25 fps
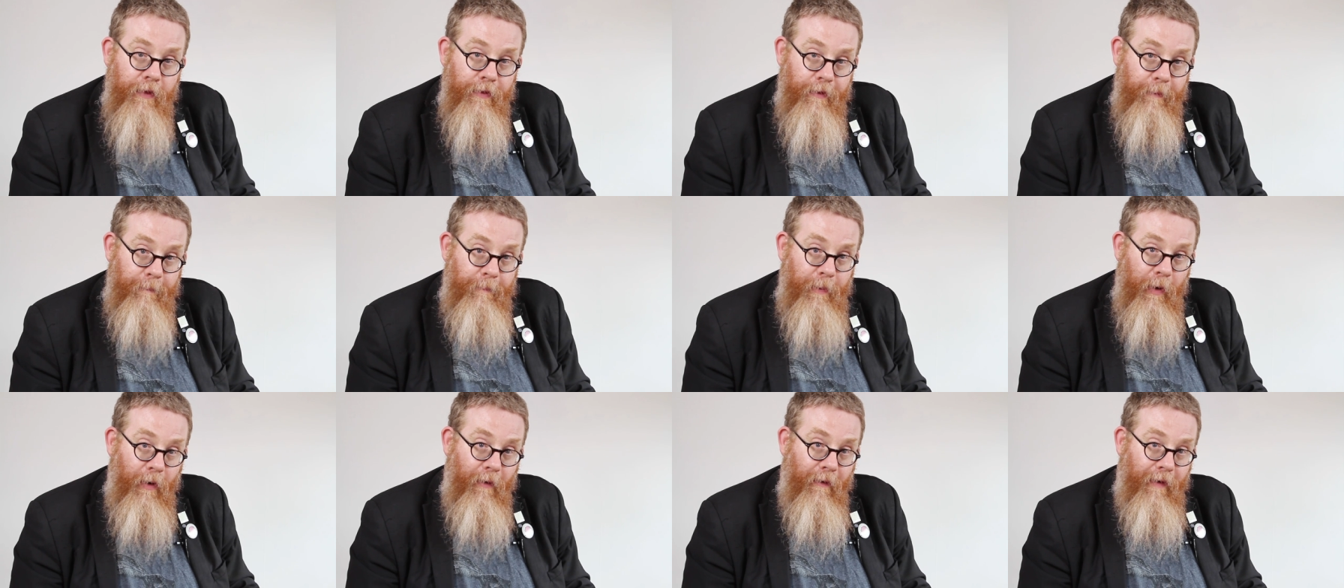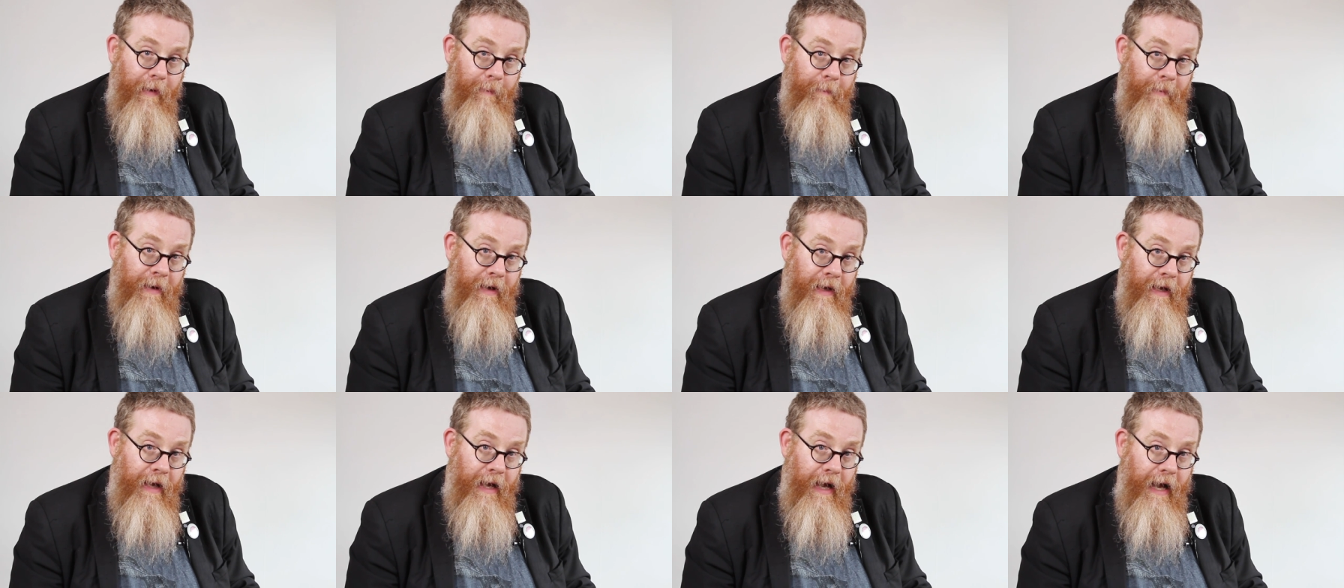the
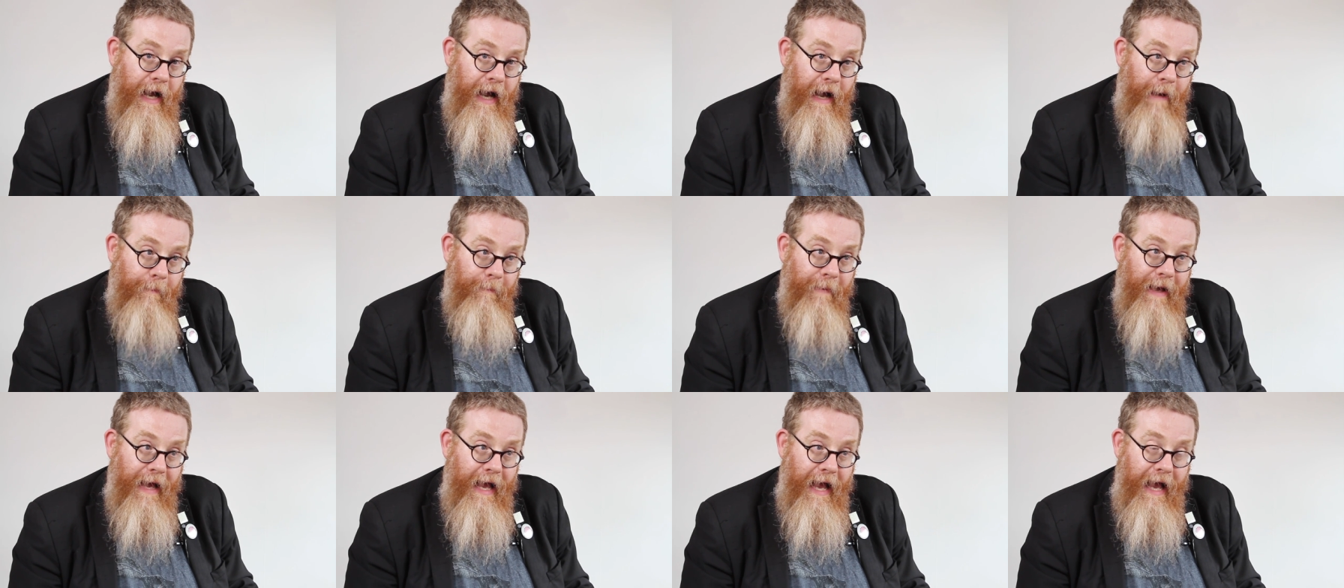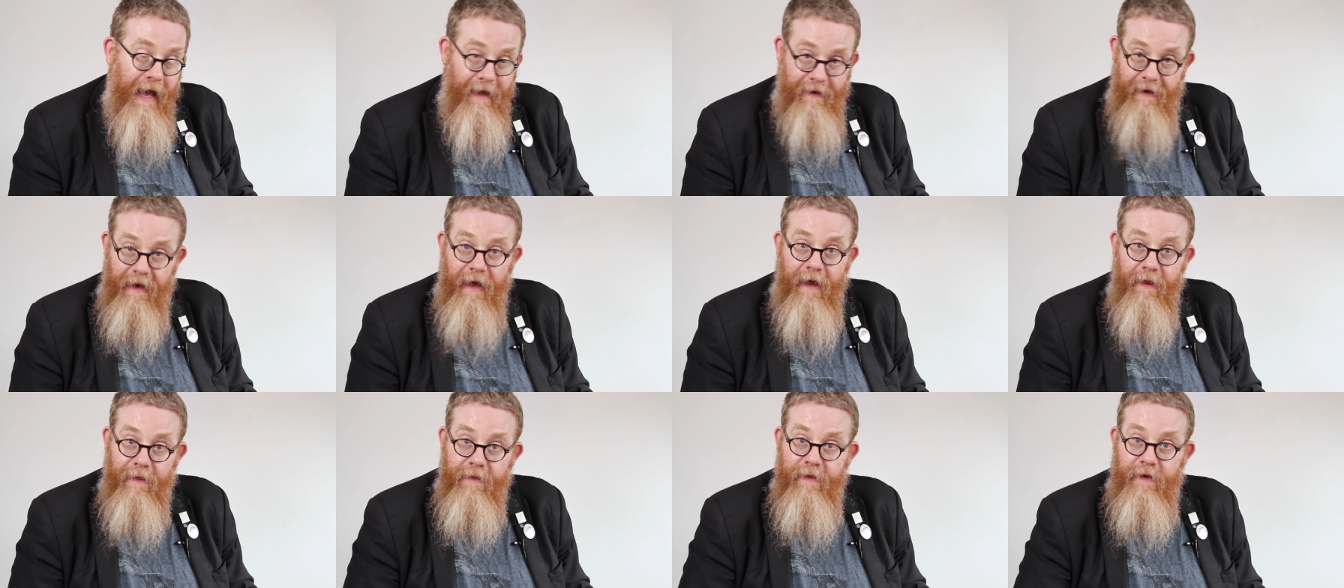poem. Um, and
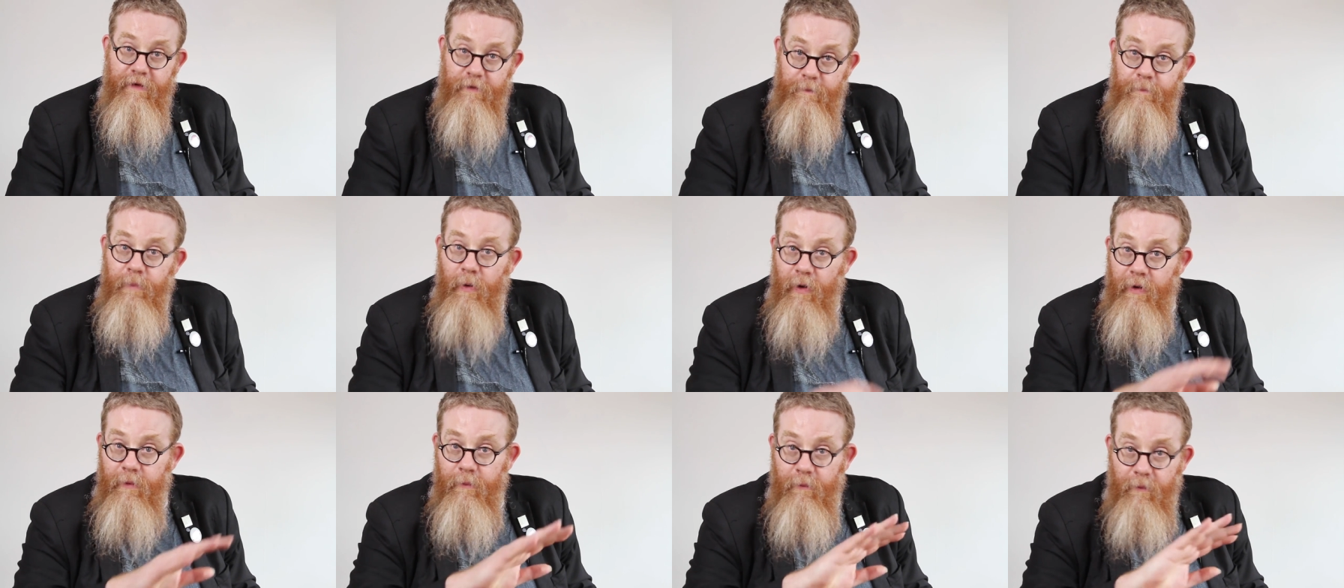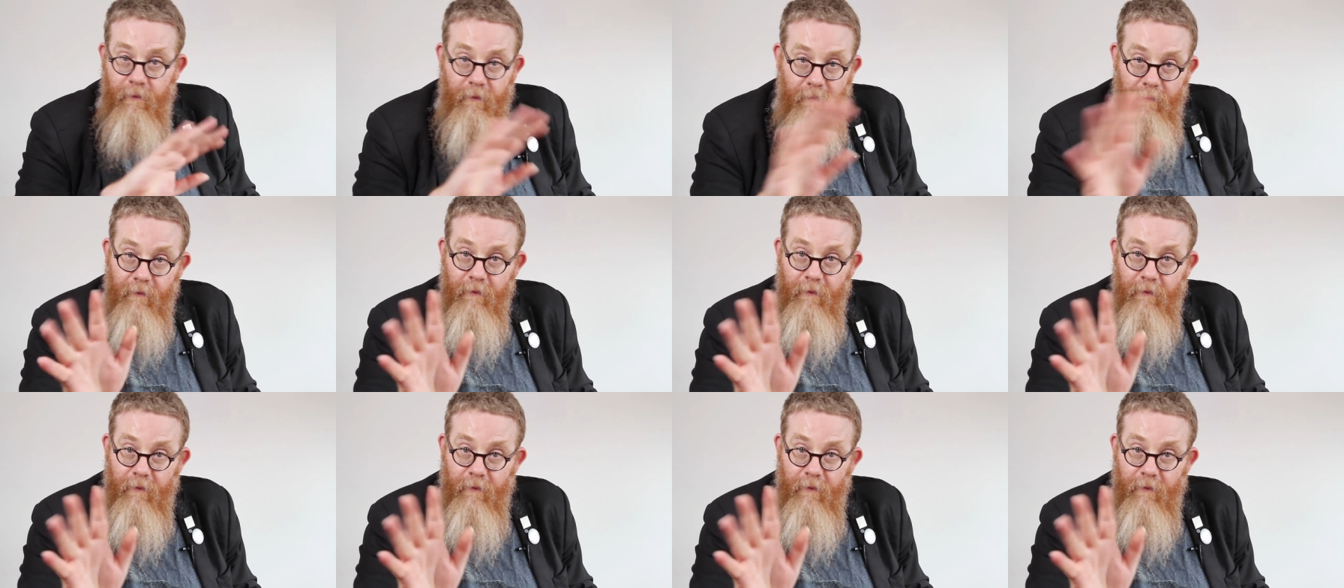at this point,